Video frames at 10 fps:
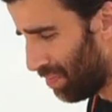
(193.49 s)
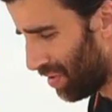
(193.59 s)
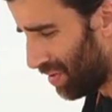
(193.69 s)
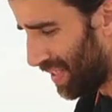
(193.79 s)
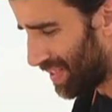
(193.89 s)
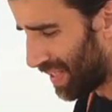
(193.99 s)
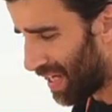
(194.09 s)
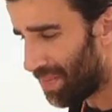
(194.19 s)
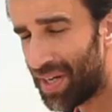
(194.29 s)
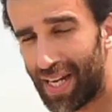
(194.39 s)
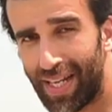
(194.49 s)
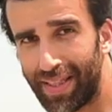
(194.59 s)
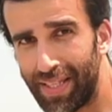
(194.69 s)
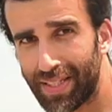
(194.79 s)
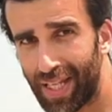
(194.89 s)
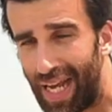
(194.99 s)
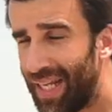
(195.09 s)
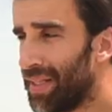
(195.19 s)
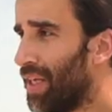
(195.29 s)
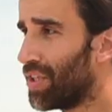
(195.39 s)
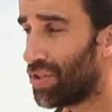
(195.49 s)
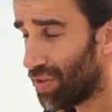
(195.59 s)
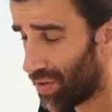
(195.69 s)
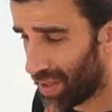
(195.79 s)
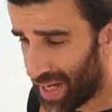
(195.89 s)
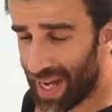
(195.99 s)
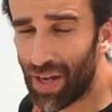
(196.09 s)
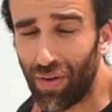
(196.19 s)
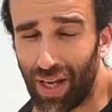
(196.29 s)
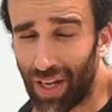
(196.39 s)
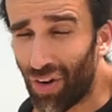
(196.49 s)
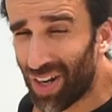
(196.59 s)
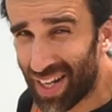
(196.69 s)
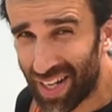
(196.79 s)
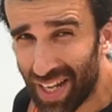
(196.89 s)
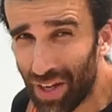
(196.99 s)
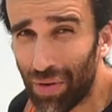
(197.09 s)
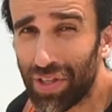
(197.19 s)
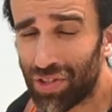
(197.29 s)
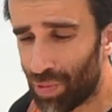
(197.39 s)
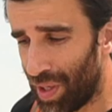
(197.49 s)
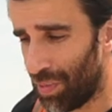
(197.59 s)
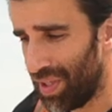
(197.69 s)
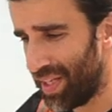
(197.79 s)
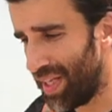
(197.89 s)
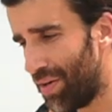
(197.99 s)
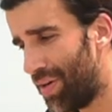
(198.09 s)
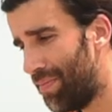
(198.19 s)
more or less the camera at this height. So now, and only now, is when we take our